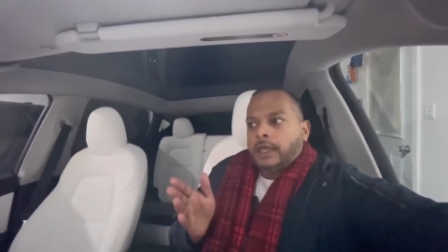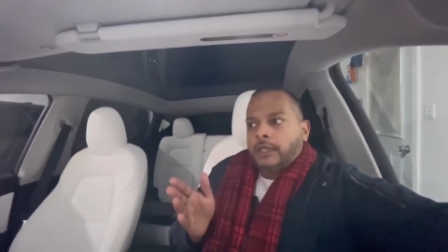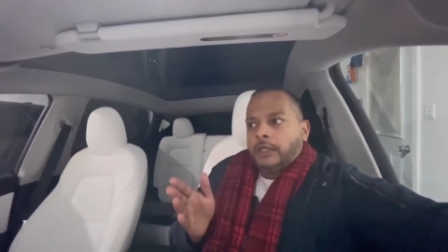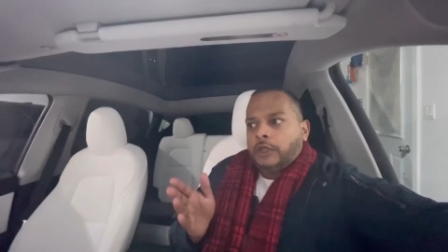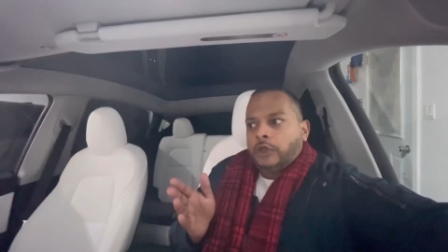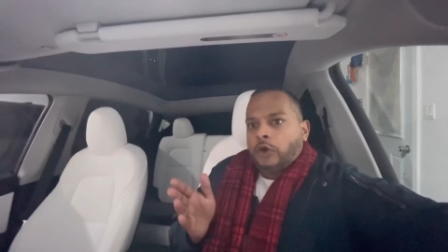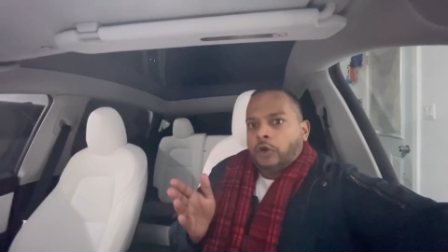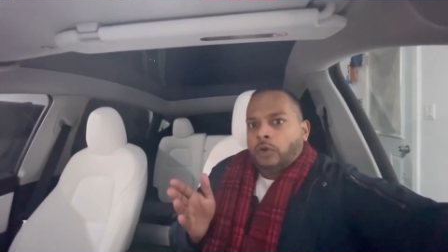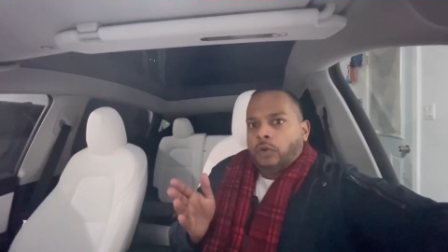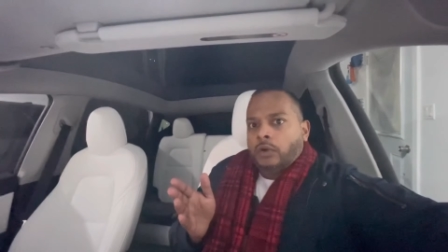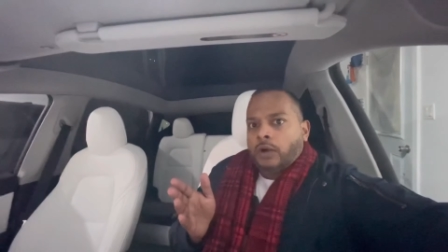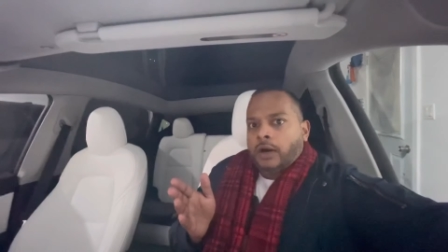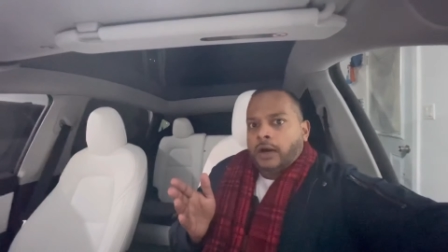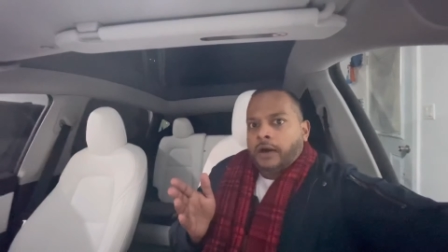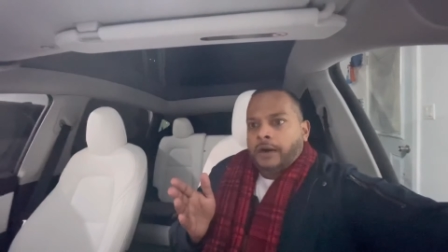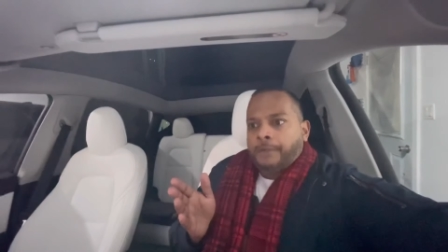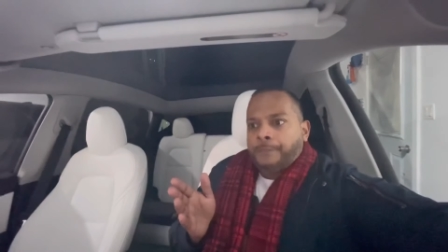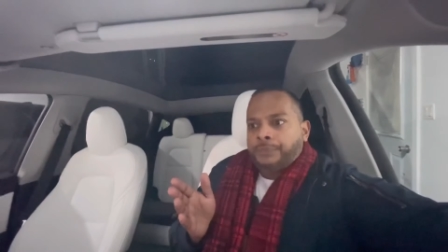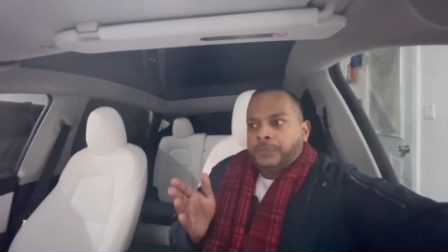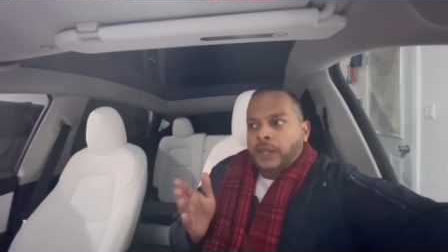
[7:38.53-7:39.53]
you know,
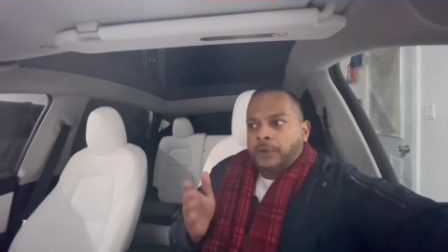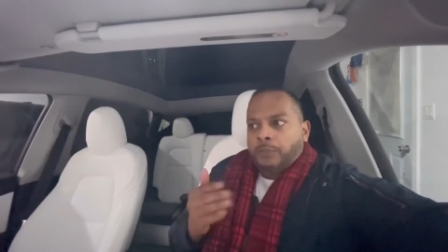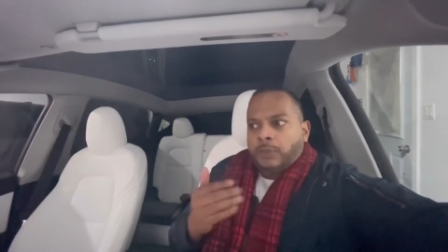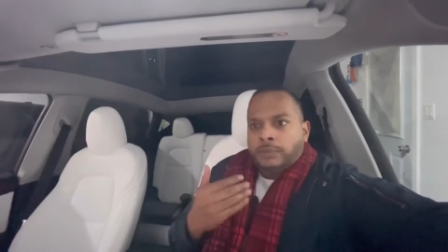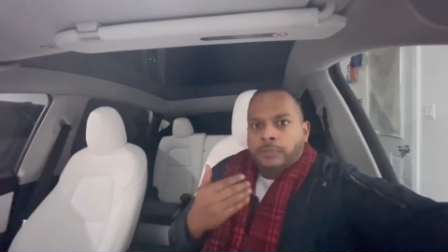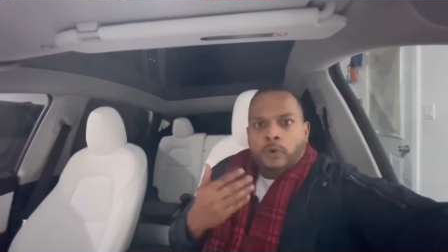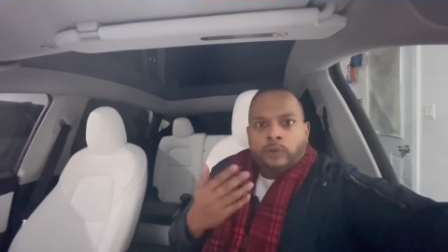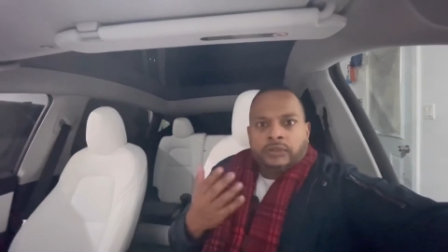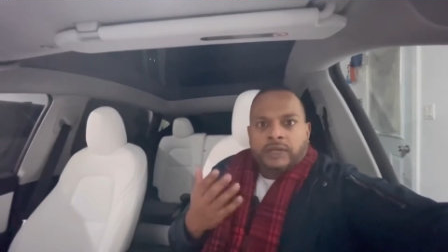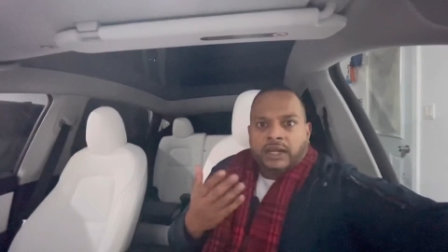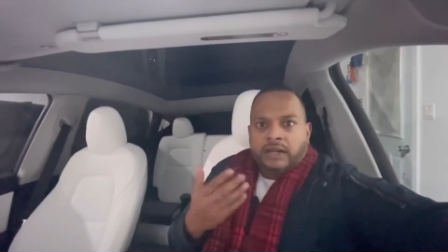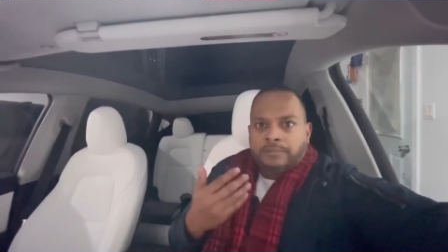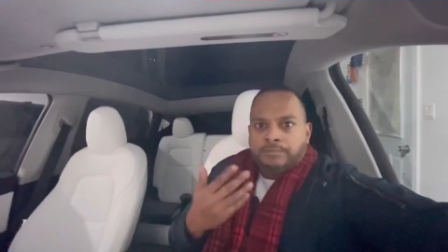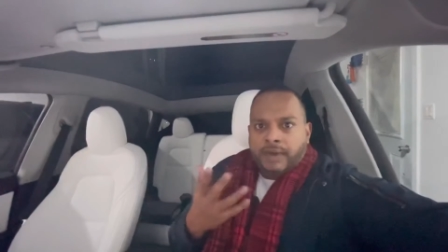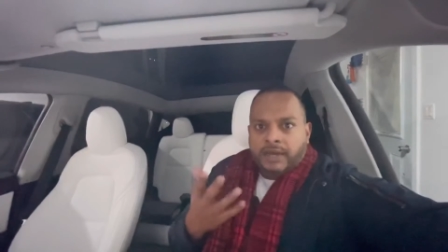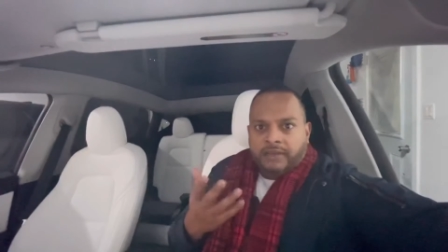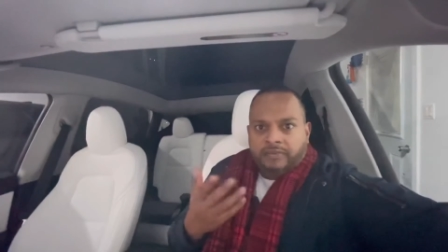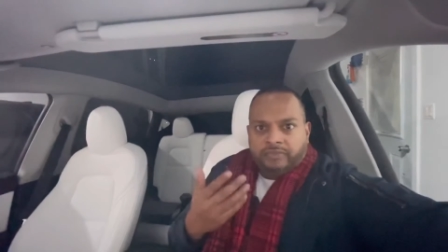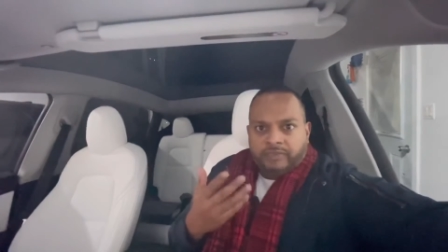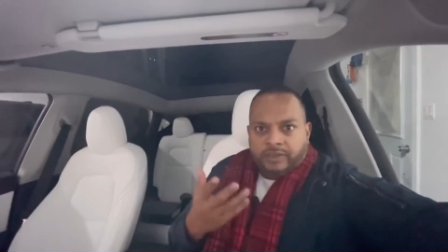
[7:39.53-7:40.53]
um, then we both kind of
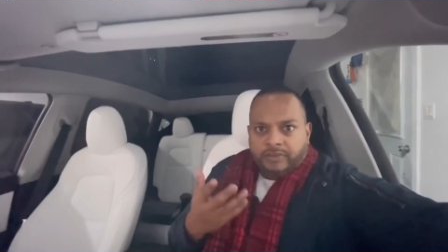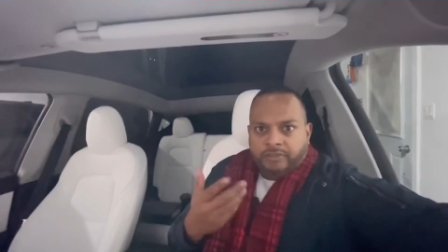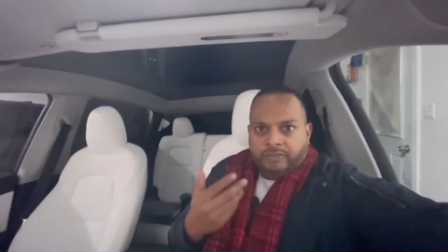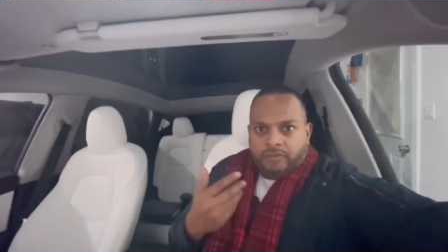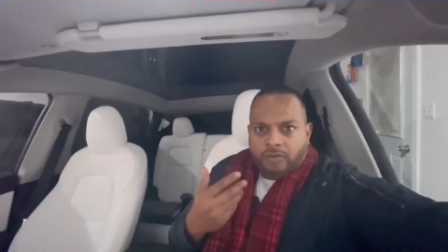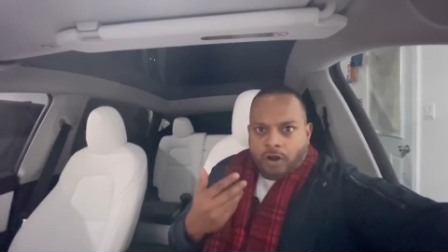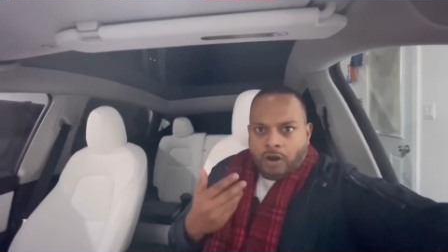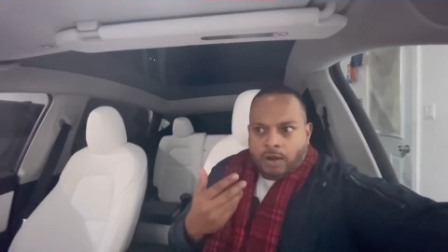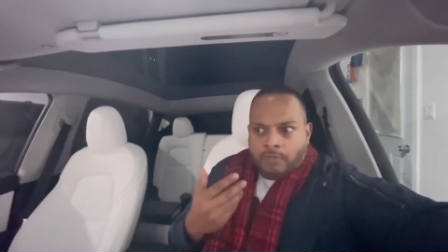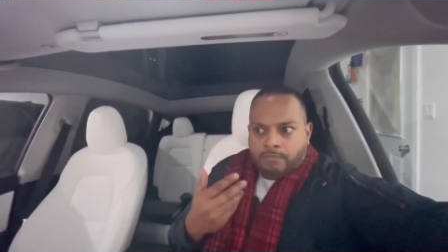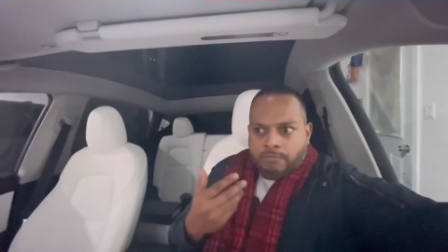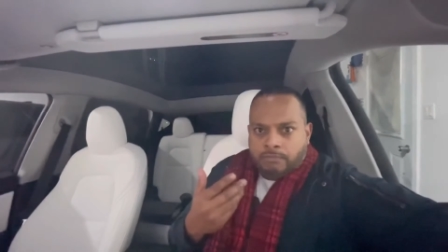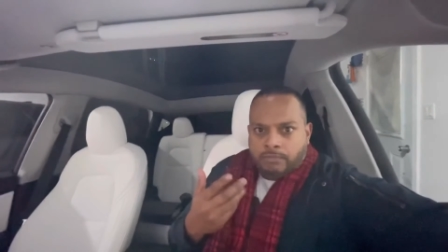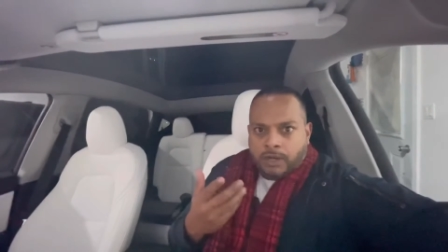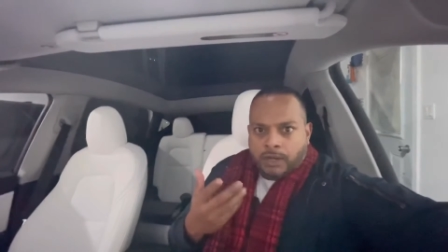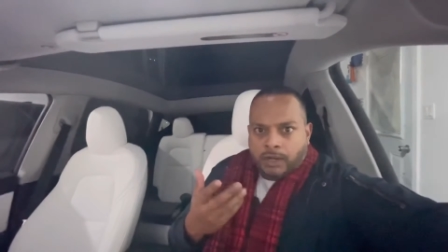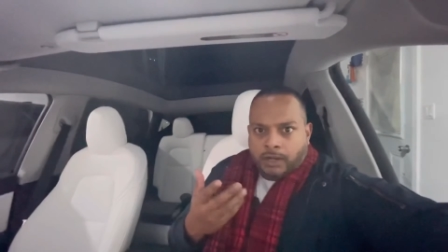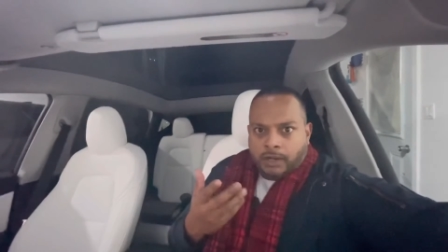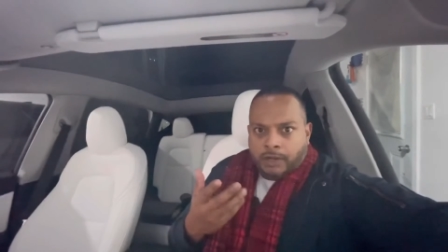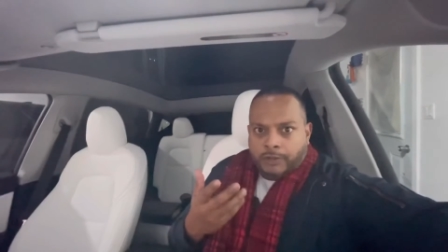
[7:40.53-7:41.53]
benefit from
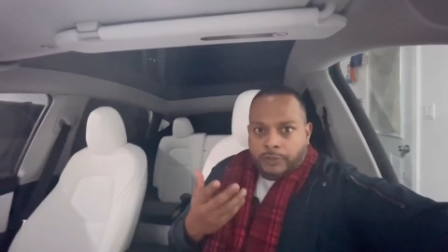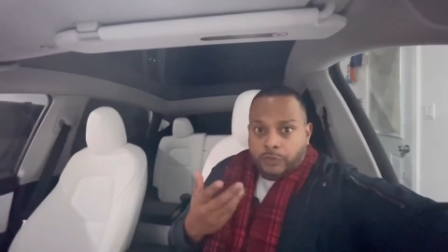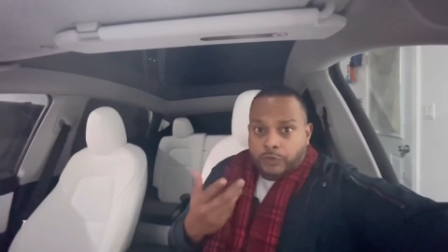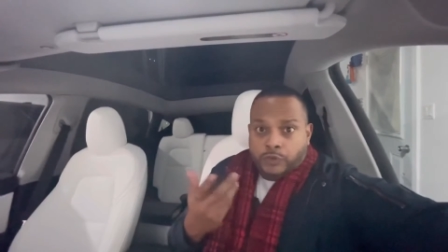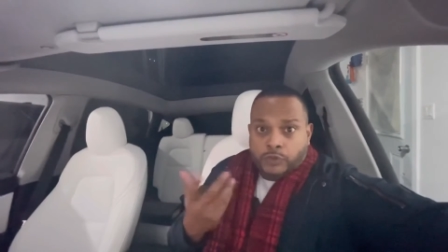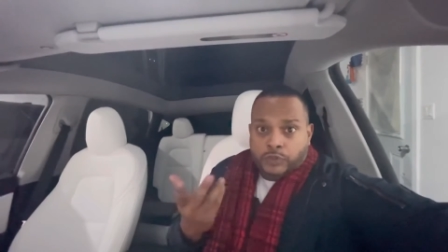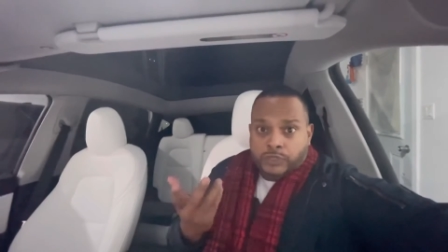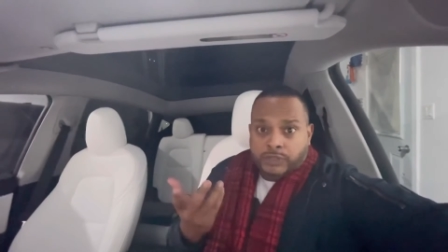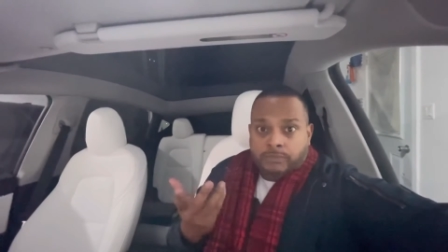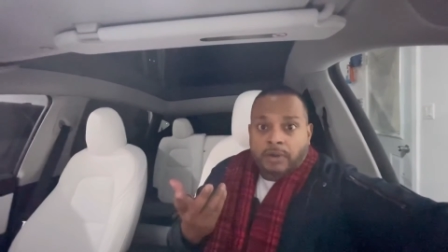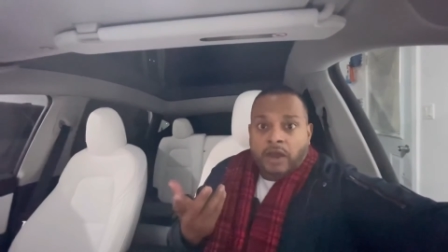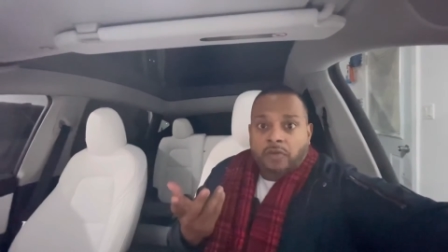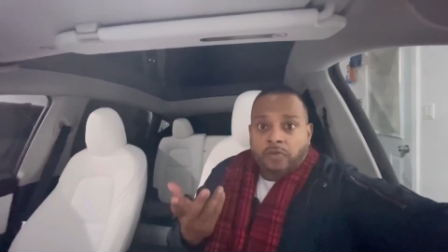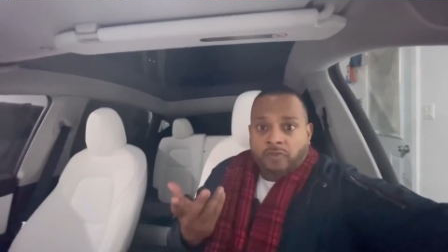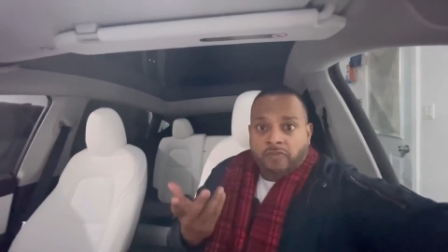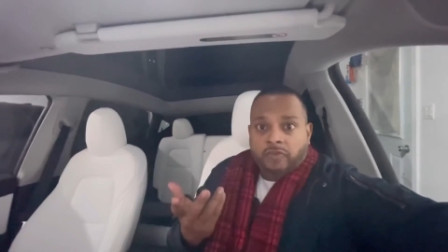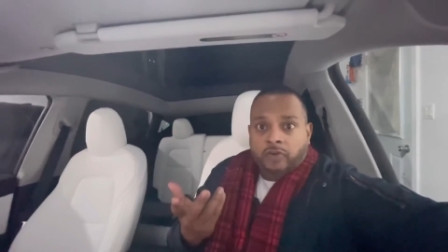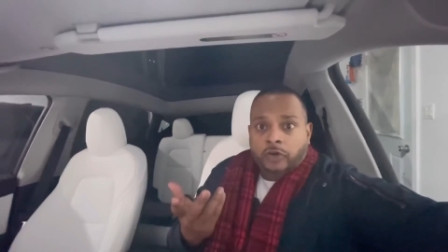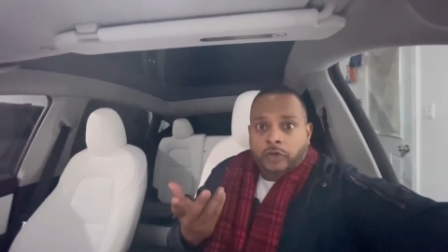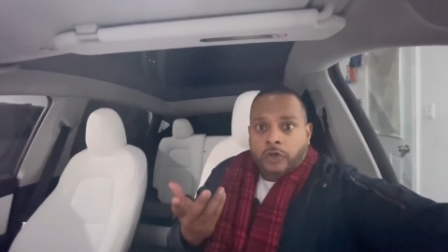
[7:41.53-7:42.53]
uh, you using my
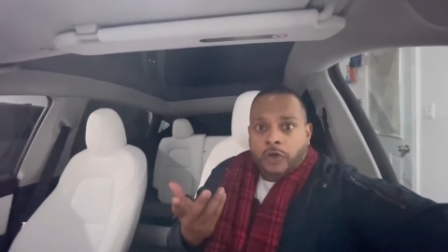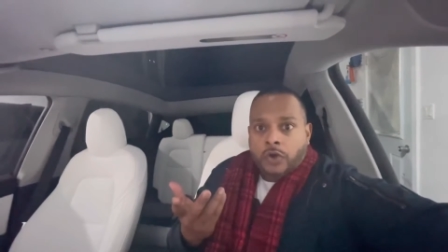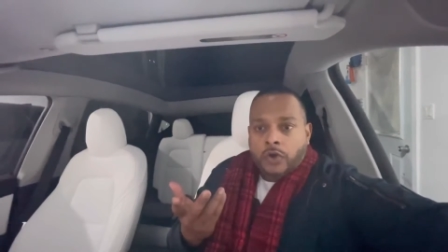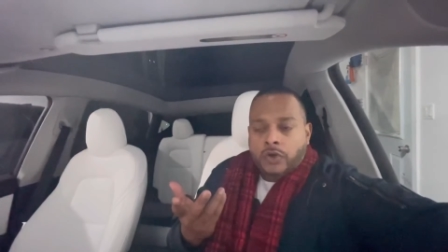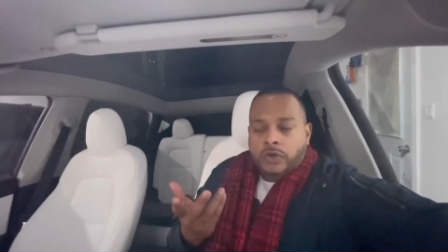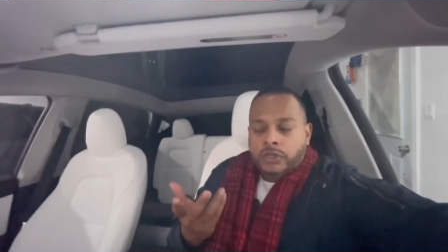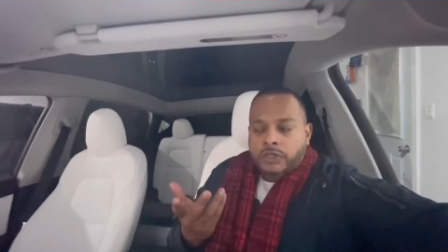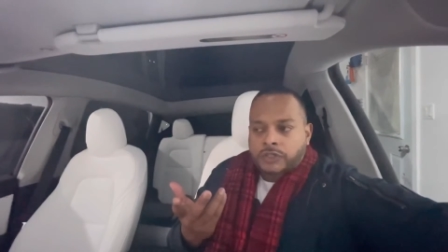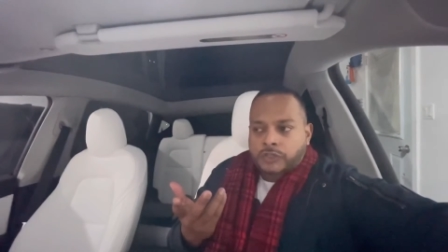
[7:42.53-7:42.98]
referral code.